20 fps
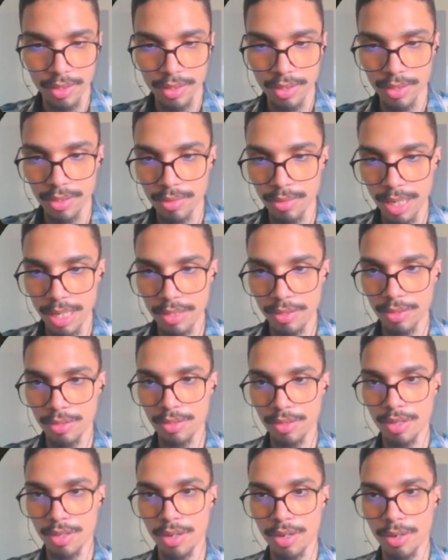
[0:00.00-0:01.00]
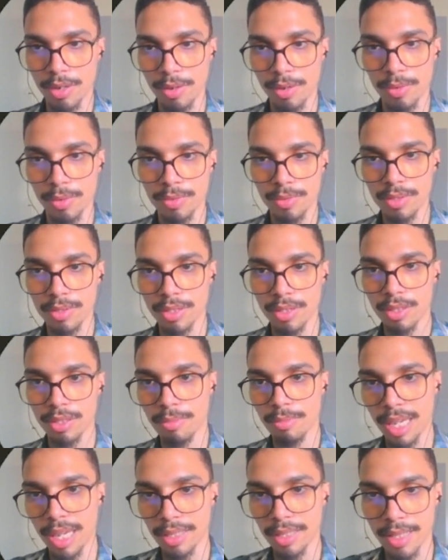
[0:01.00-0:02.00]
Great, so the
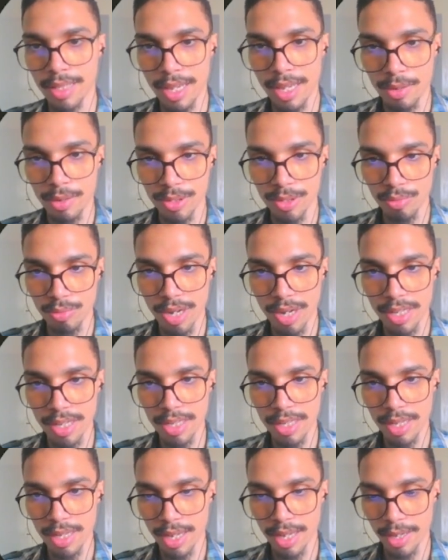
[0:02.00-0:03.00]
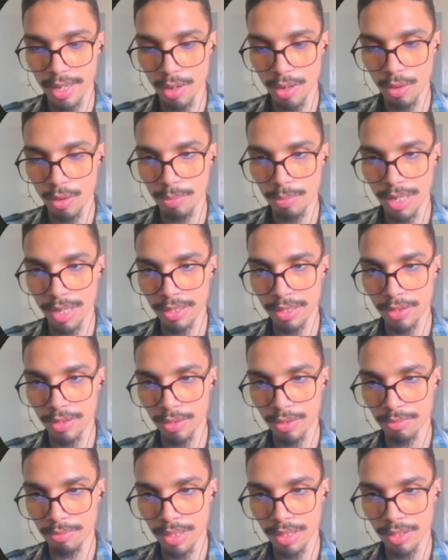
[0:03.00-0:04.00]
command now is ready. I hope I
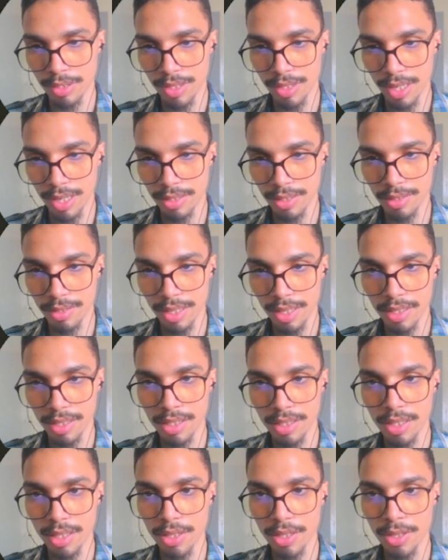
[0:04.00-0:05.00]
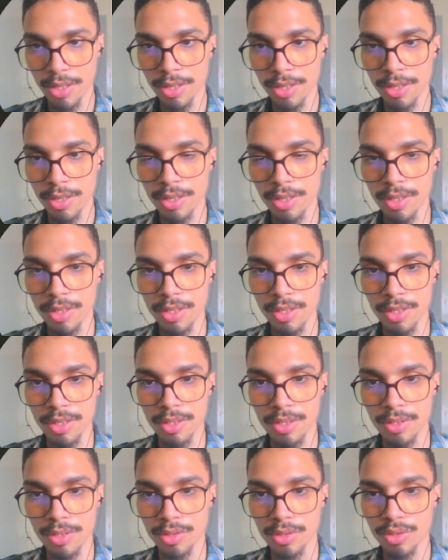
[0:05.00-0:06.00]
don't miss anything here.
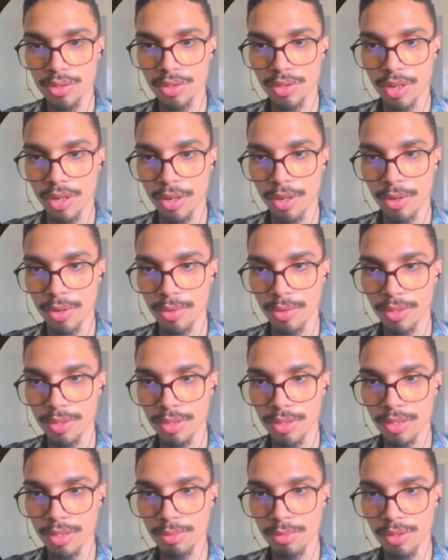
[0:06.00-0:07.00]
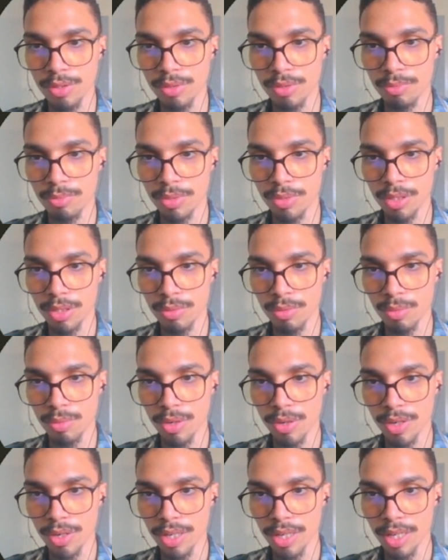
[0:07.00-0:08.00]
So seems to be
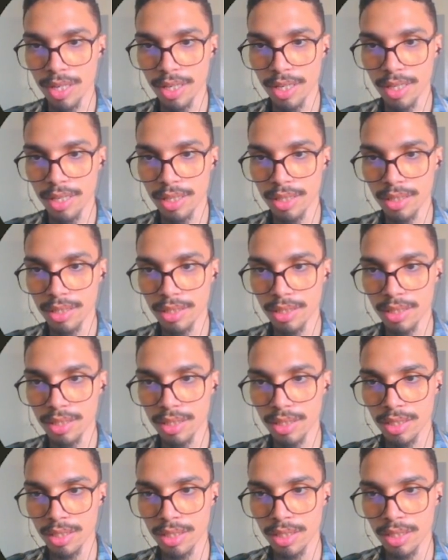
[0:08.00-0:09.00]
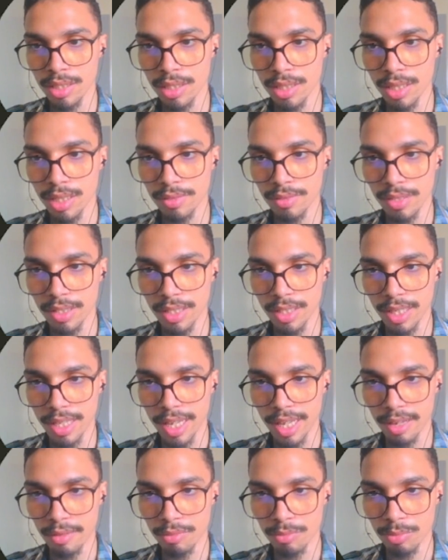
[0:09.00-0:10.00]
working. I think I
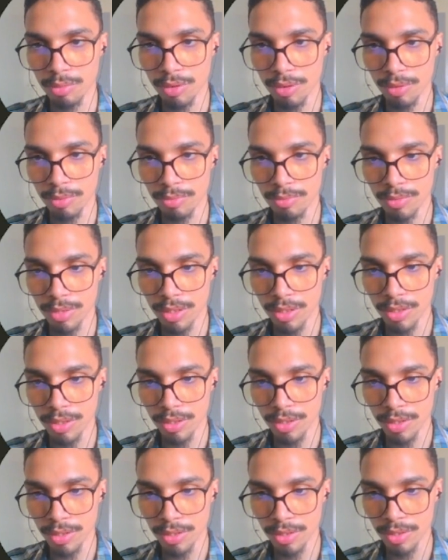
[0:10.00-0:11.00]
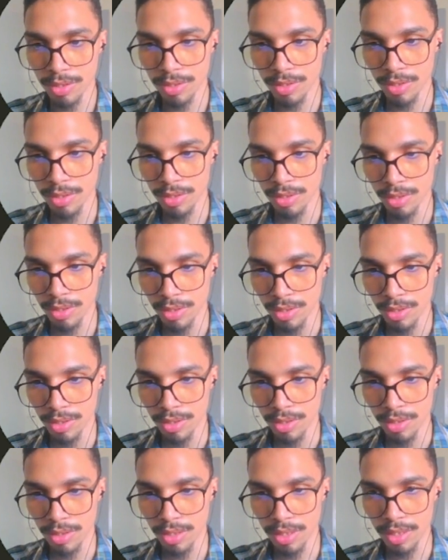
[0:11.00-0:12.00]
have a problem here.
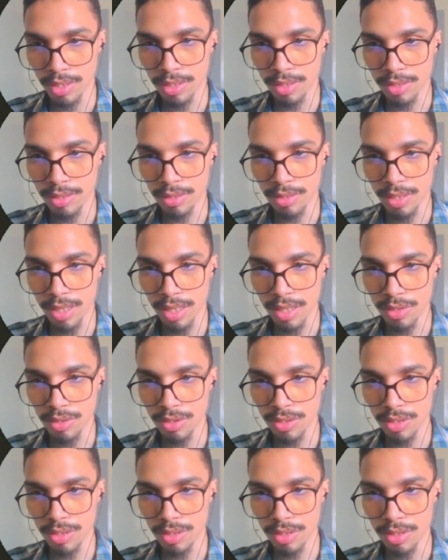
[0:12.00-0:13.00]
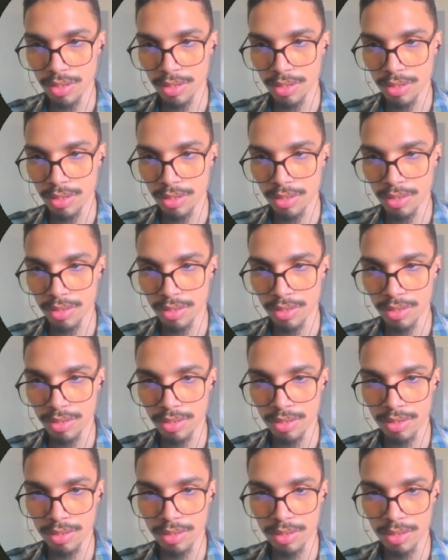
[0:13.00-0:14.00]
Indentation.
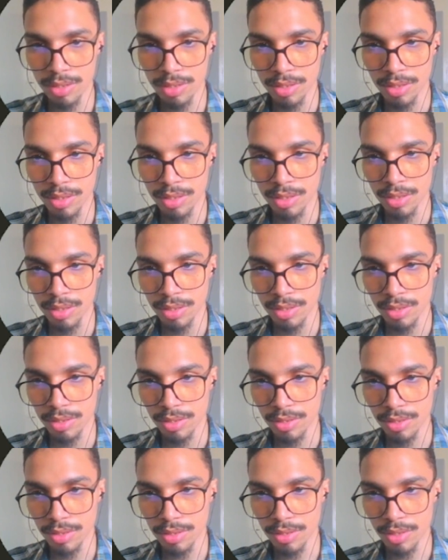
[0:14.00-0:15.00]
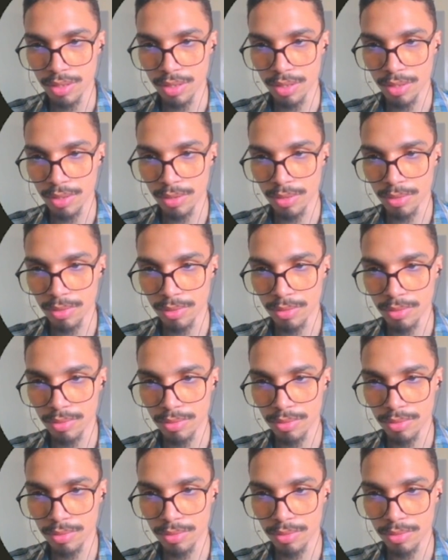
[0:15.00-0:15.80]
So